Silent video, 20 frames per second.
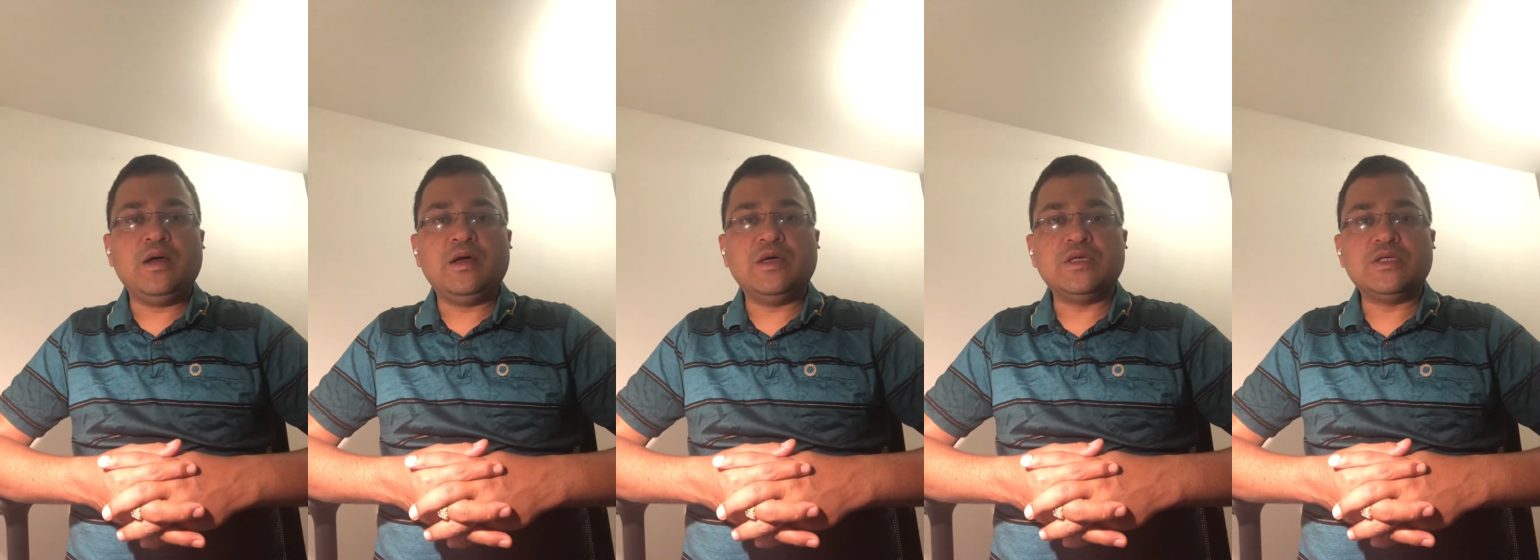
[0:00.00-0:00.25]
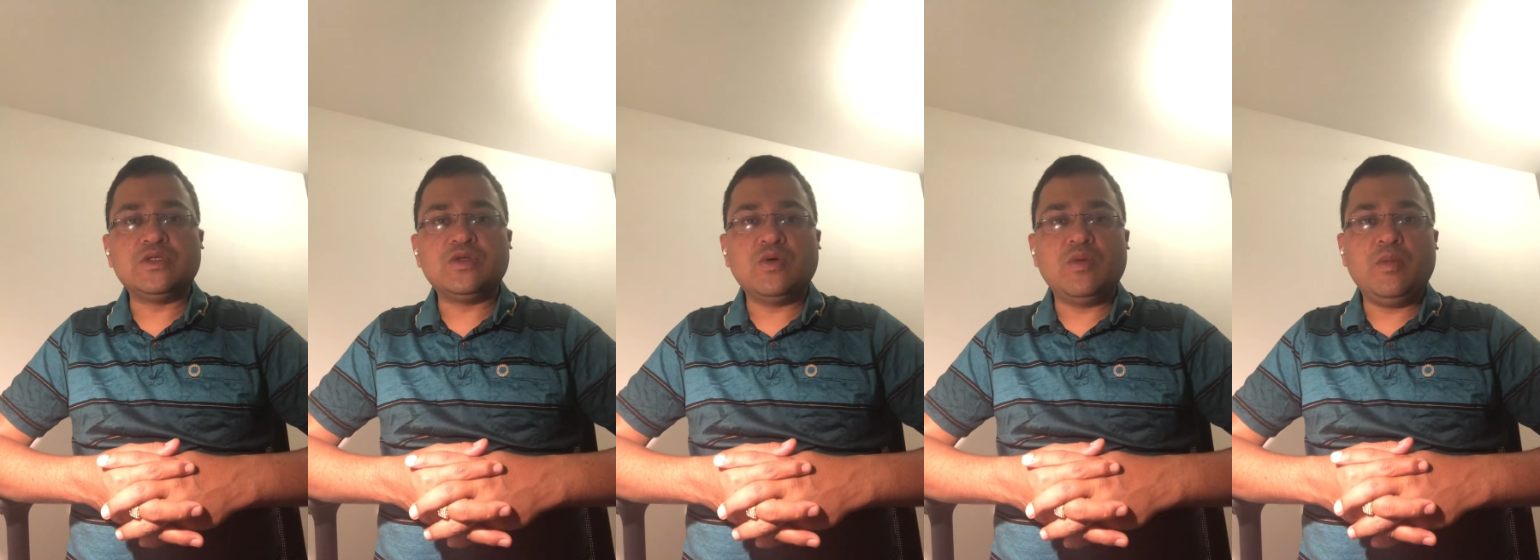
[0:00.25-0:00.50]

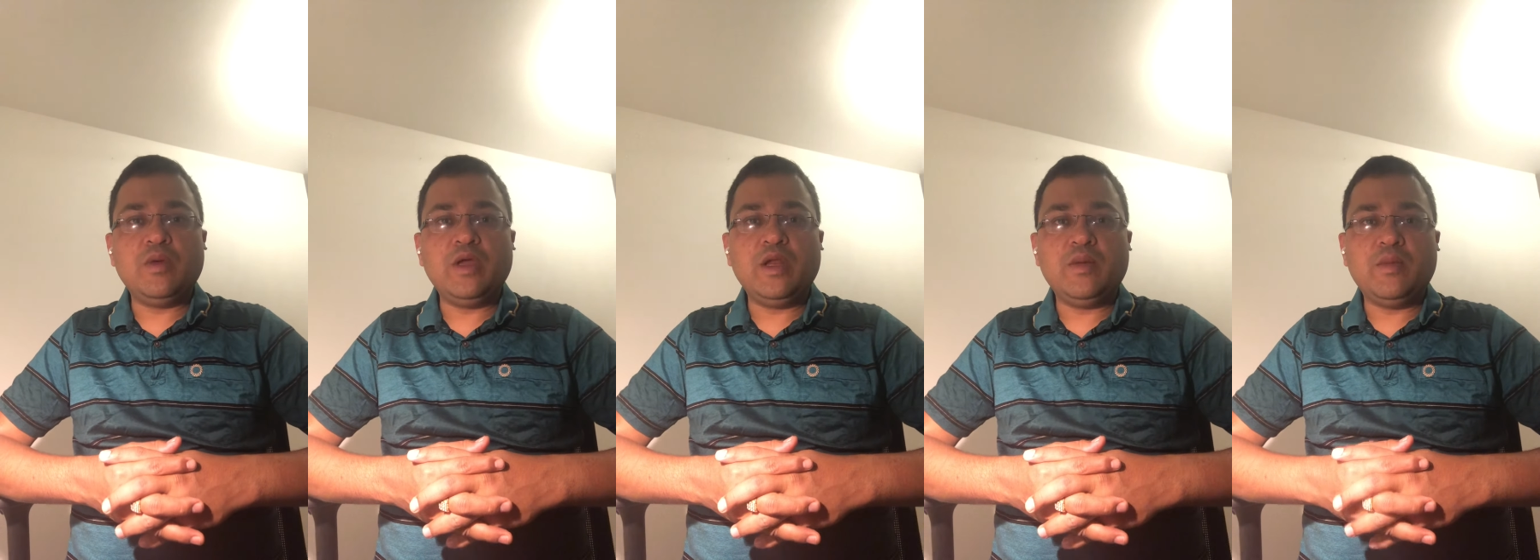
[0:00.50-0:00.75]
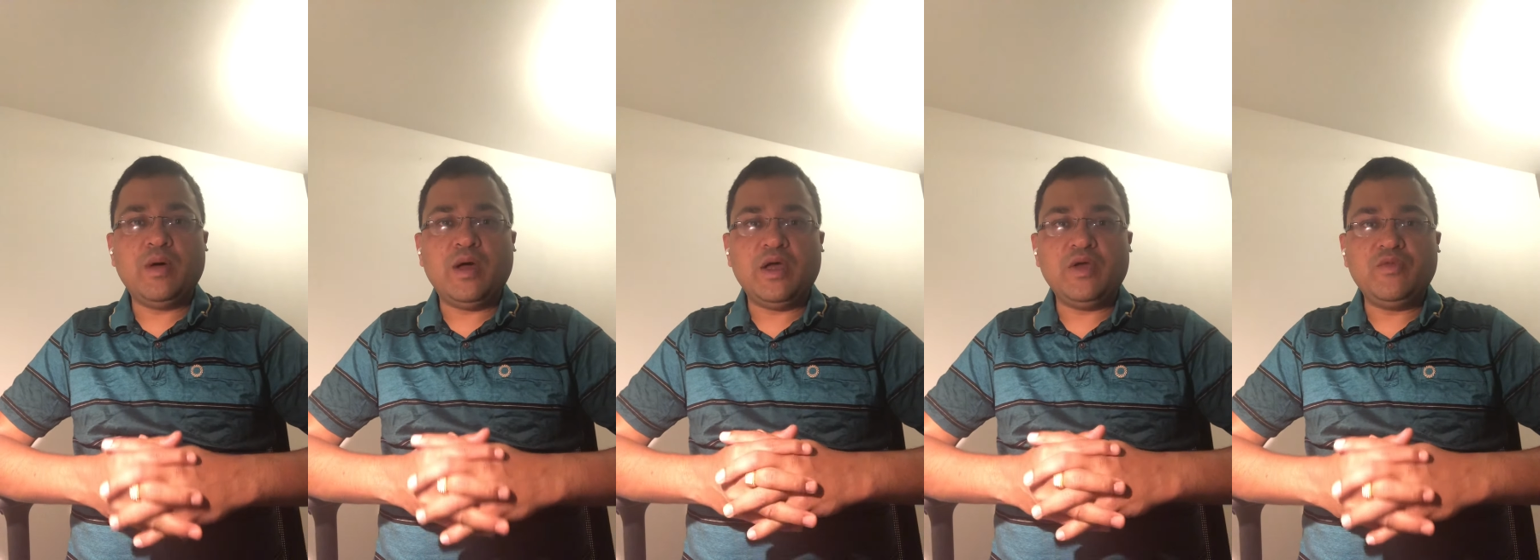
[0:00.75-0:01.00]
So
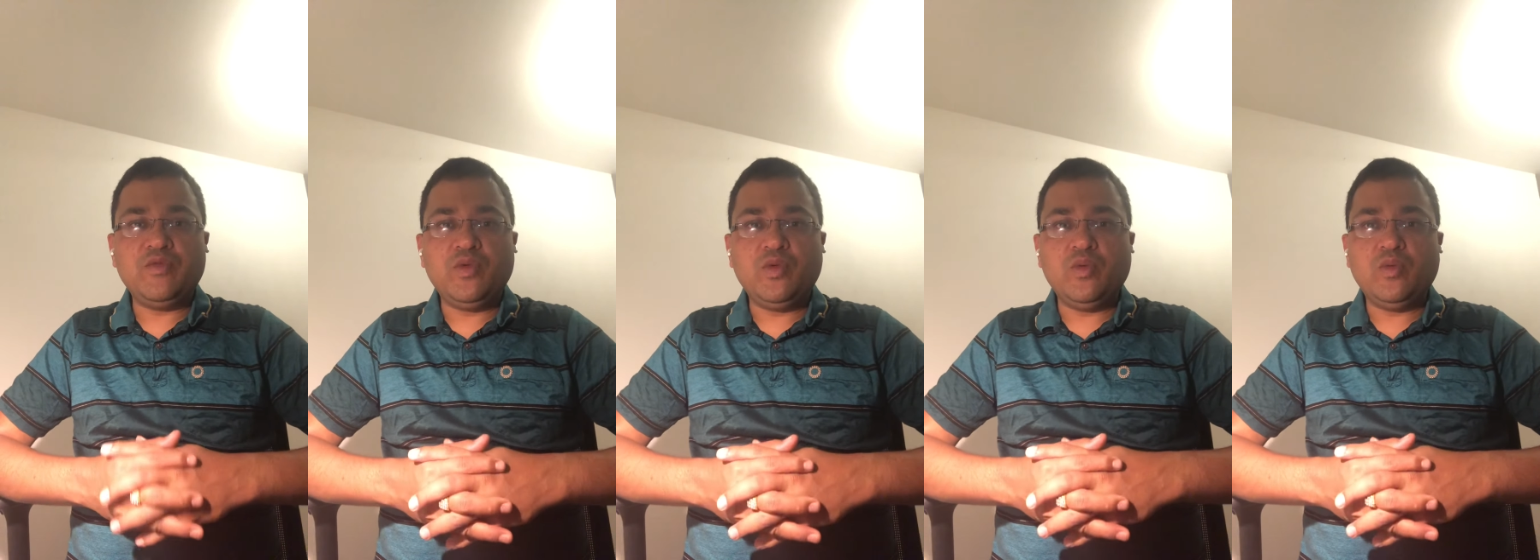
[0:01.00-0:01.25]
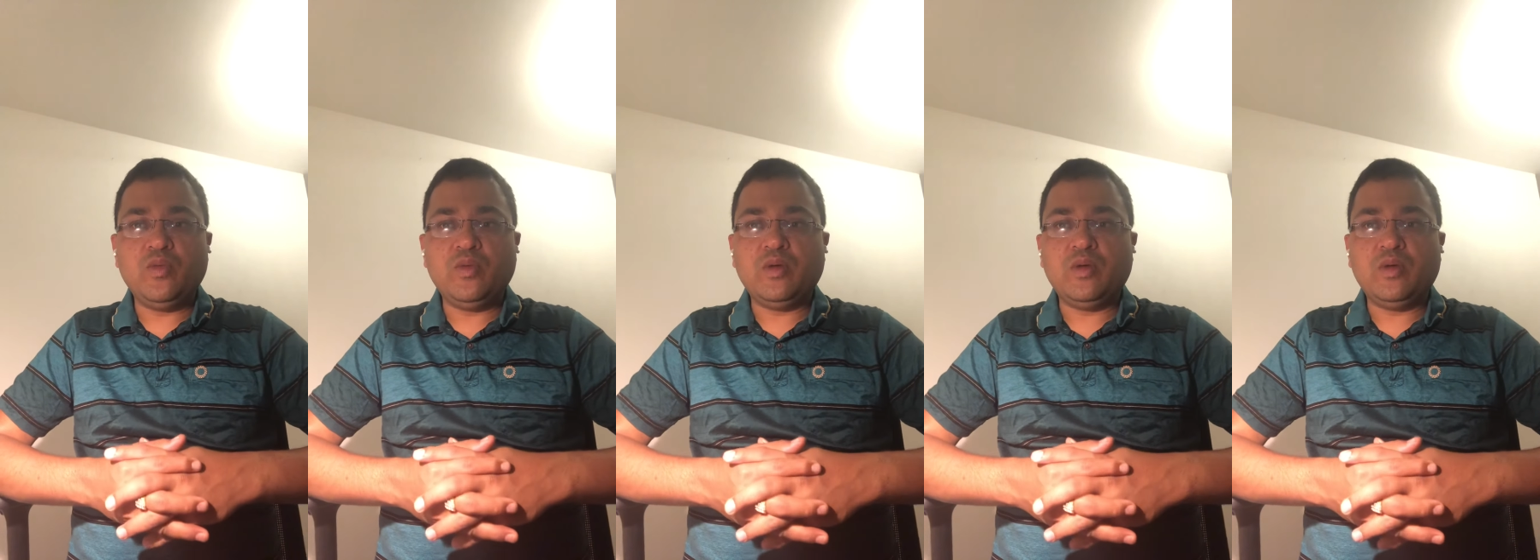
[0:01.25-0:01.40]
in my view,